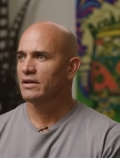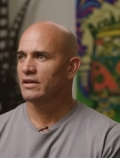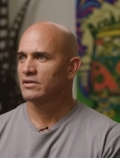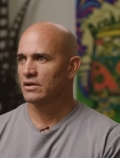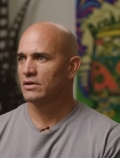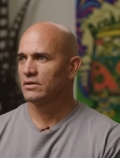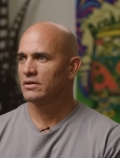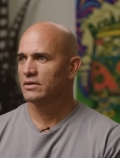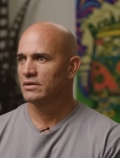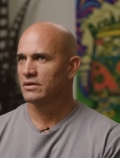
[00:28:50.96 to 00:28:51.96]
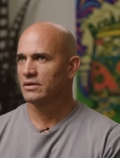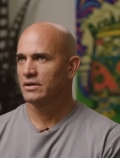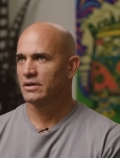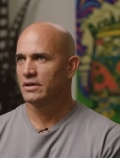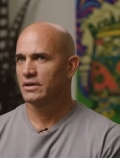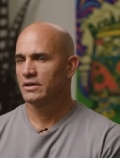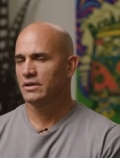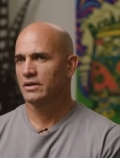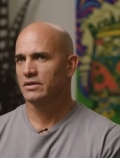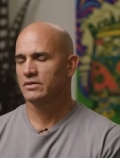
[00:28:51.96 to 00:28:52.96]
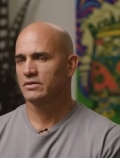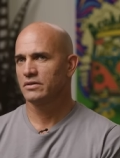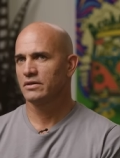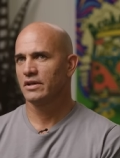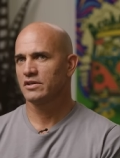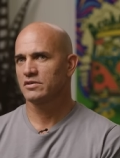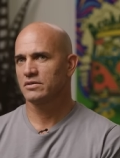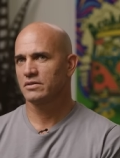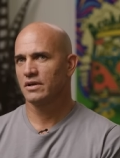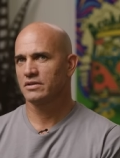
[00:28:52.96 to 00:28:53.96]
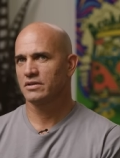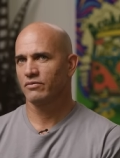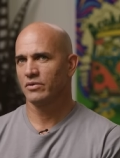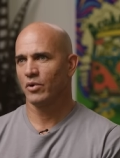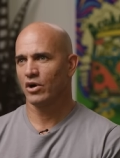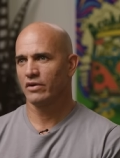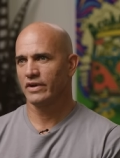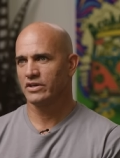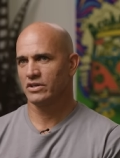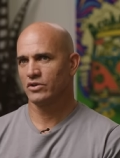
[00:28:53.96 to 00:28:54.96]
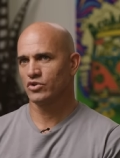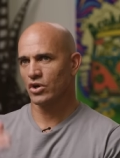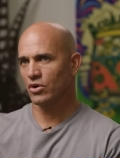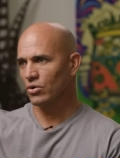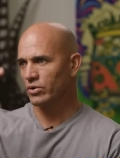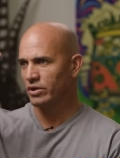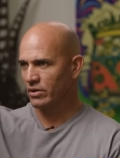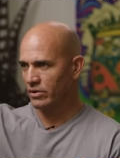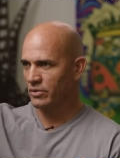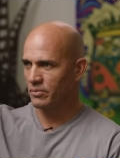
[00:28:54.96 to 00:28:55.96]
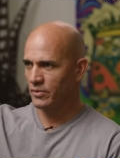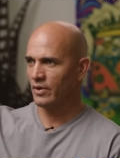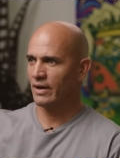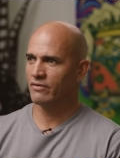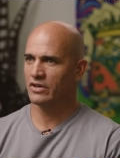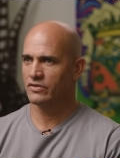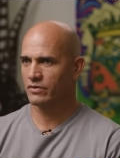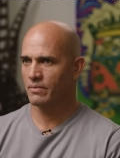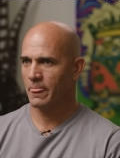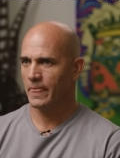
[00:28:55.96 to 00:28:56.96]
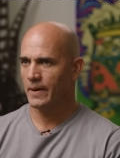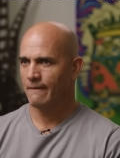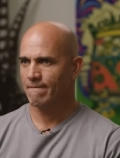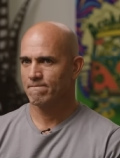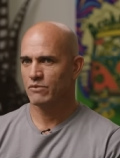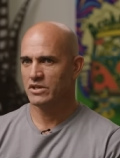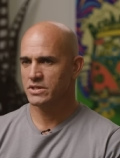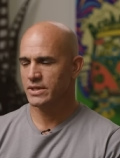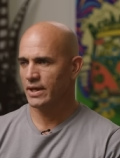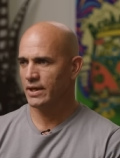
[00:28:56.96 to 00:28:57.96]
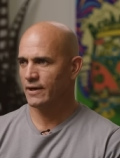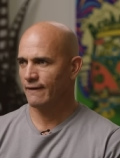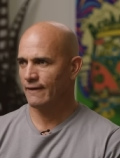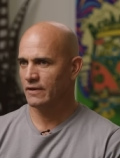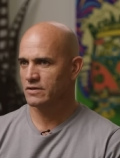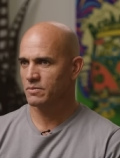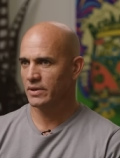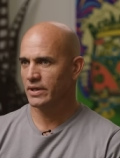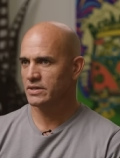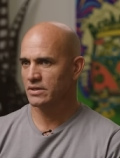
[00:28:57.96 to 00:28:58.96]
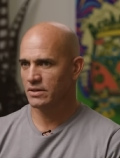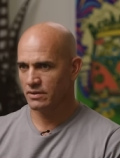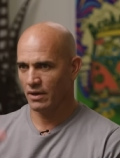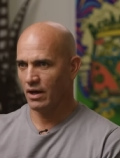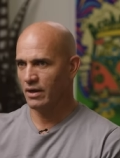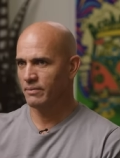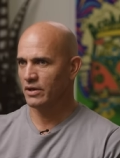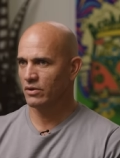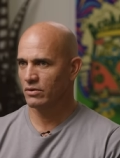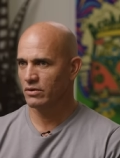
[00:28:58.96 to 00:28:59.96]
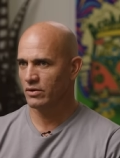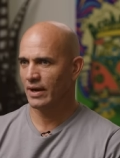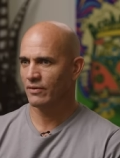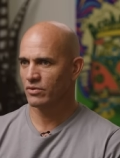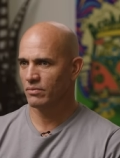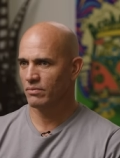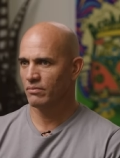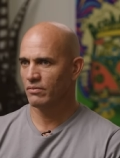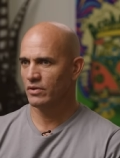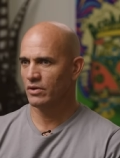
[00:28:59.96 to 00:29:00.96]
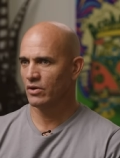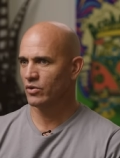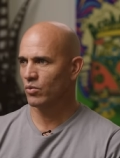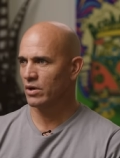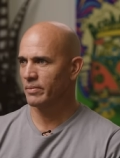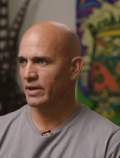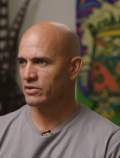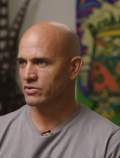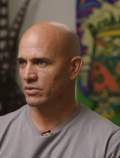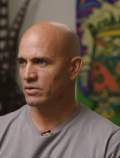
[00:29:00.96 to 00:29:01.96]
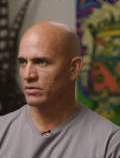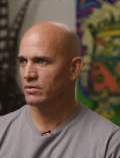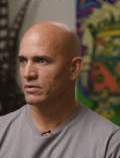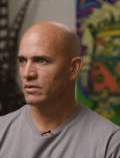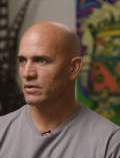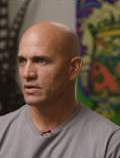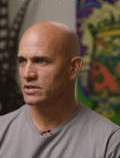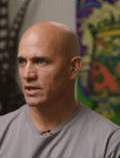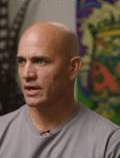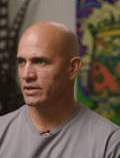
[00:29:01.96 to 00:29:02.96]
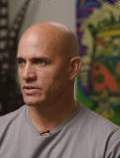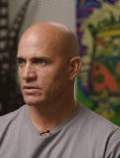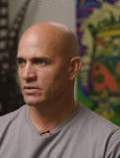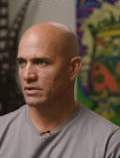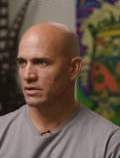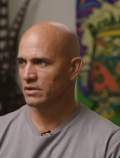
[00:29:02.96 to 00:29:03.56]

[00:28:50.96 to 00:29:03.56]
I think so. It's that's that's definitely part of it because then there's a goal. You know, you you have this this date and this place and time that you you have to you know you want to be at a certain size. Yeah.